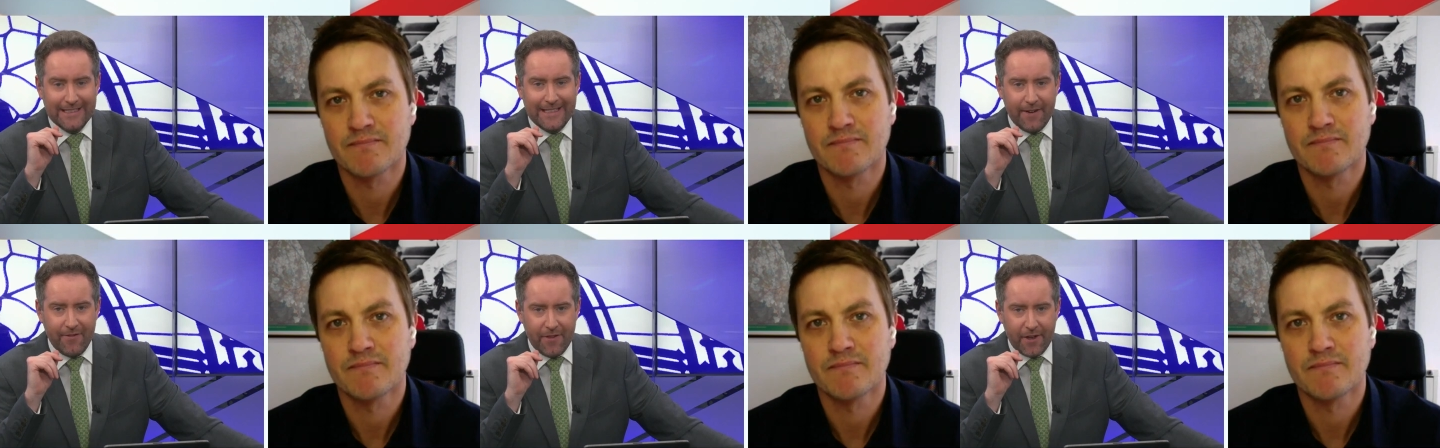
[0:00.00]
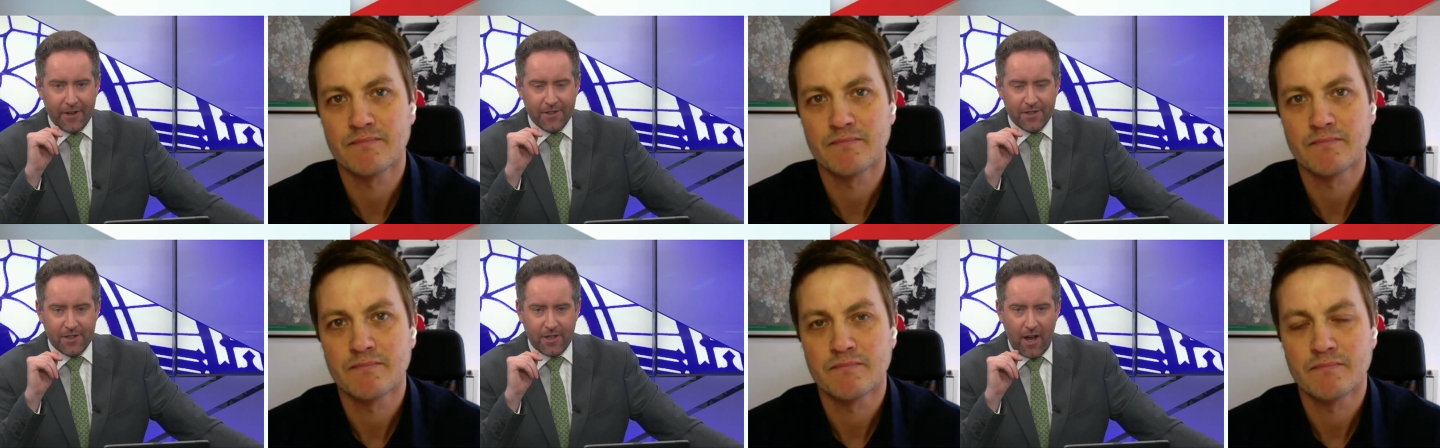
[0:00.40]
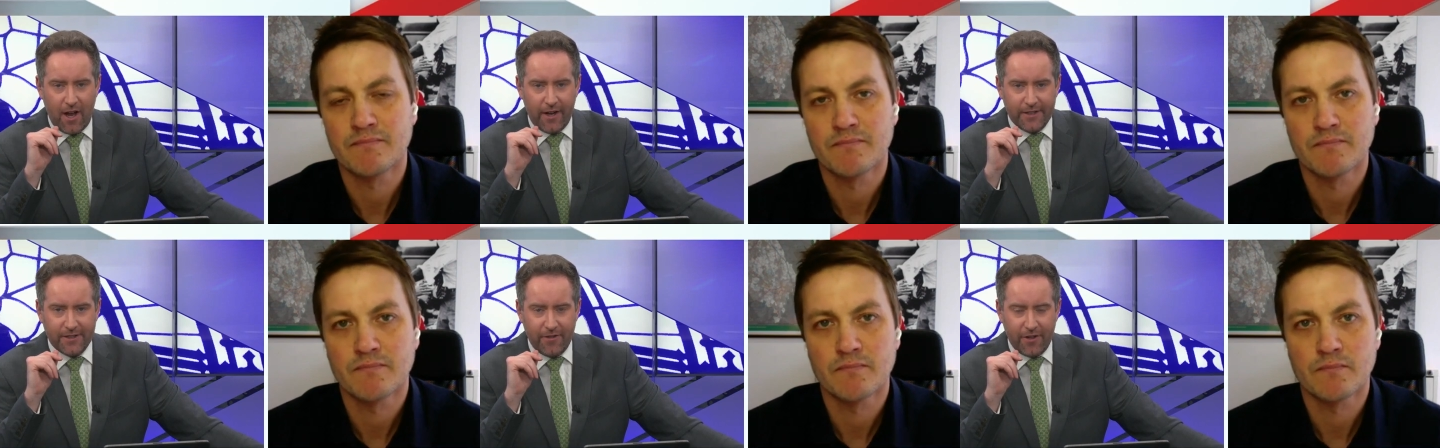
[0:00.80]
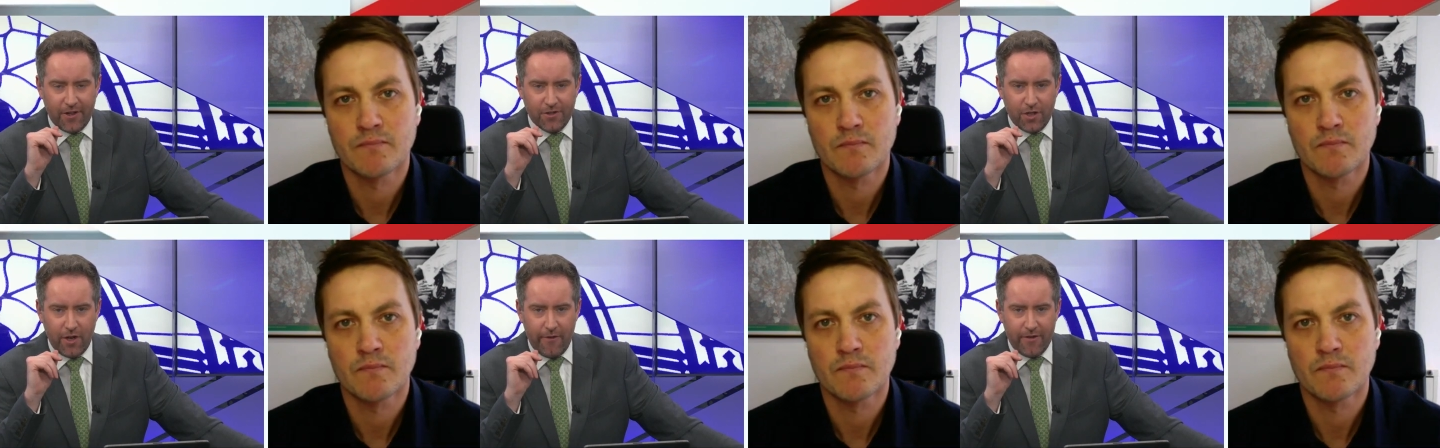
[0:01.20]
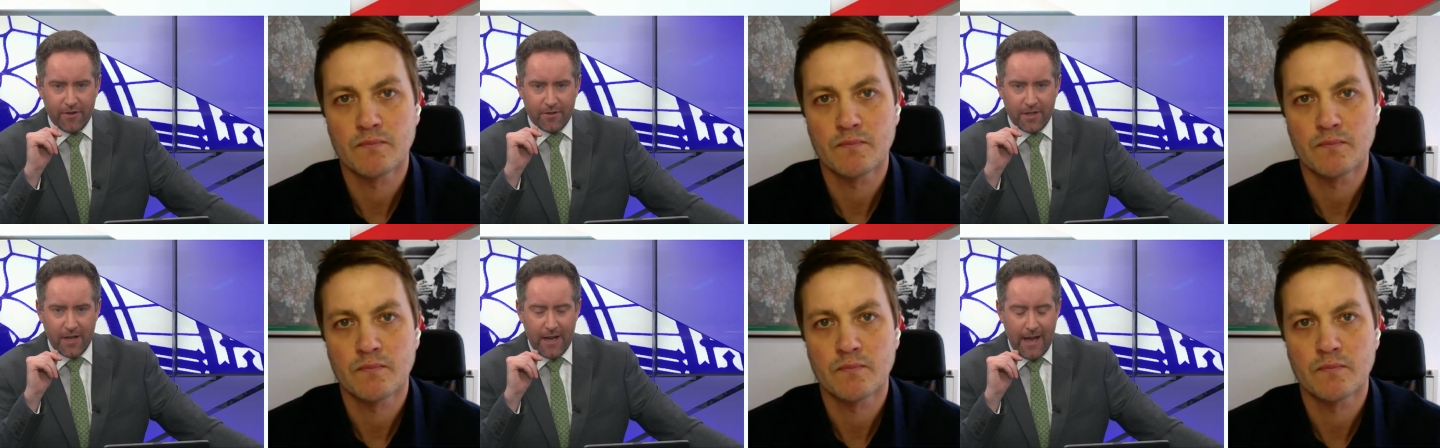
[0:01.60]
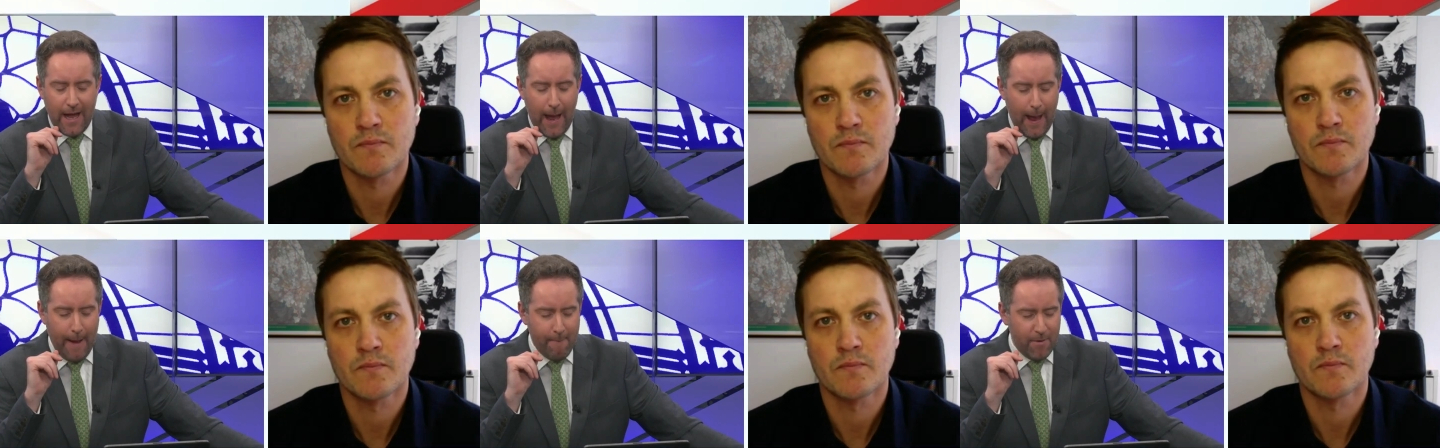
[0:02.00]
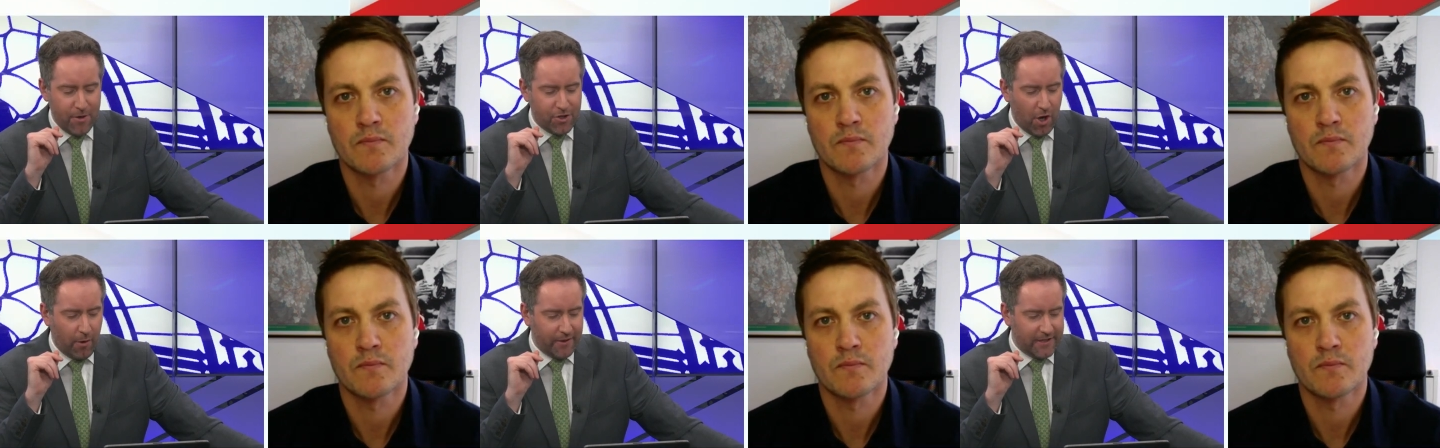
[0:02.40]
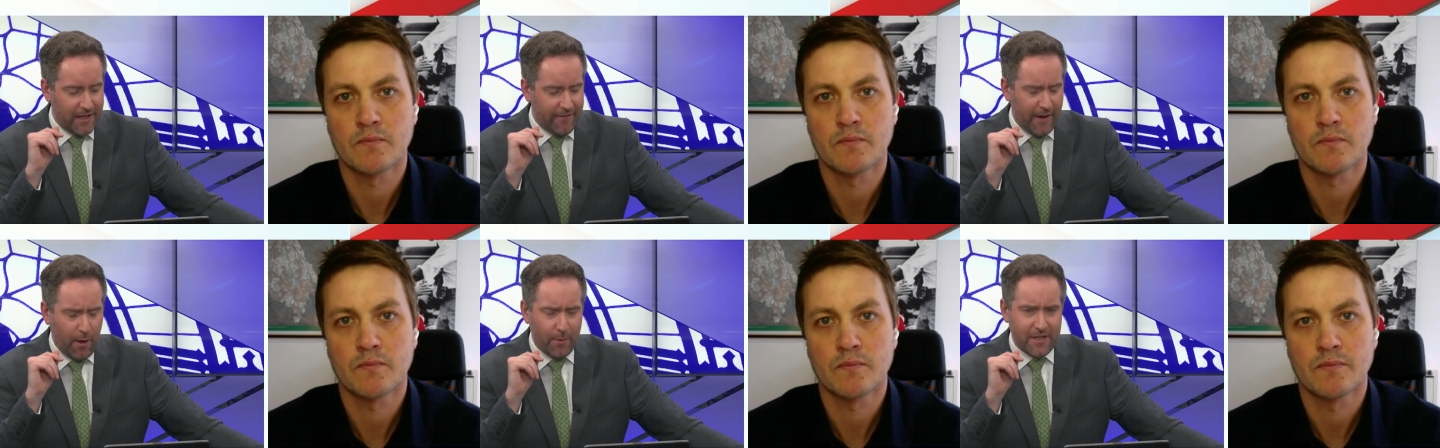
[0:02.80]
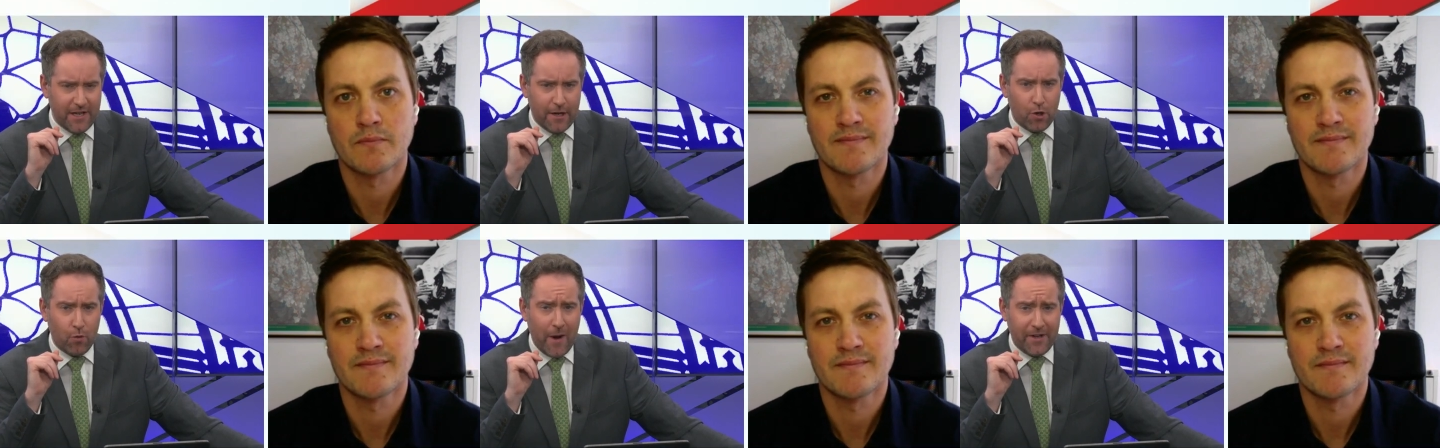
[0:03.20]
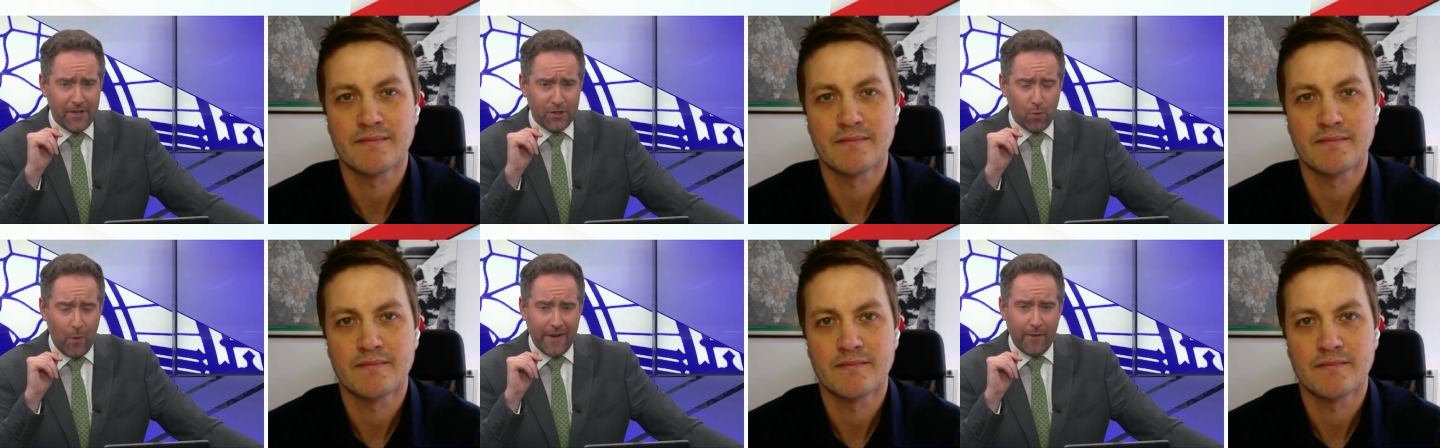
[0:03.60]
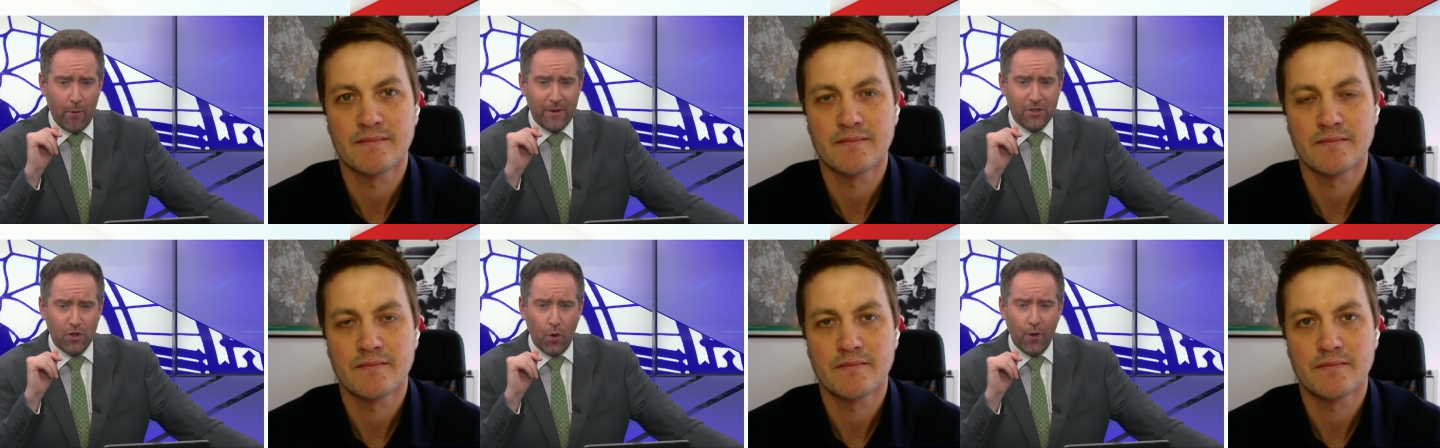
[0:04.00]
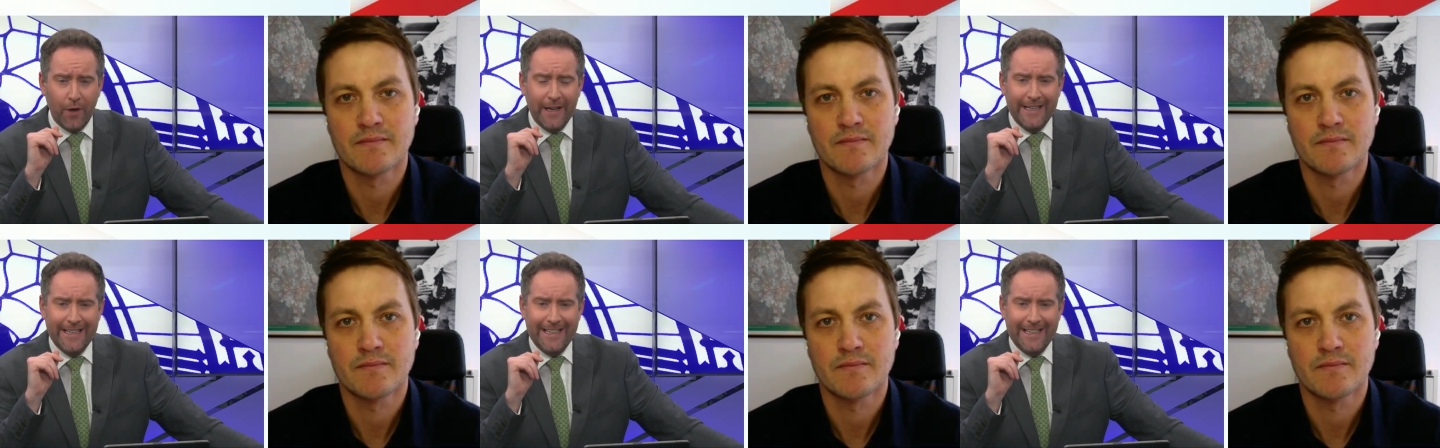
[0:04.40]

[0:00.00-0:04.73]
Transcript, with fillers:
Speaker 1: given the size of the Conservatives' uh, majority. I think it would take a greater swing than we saw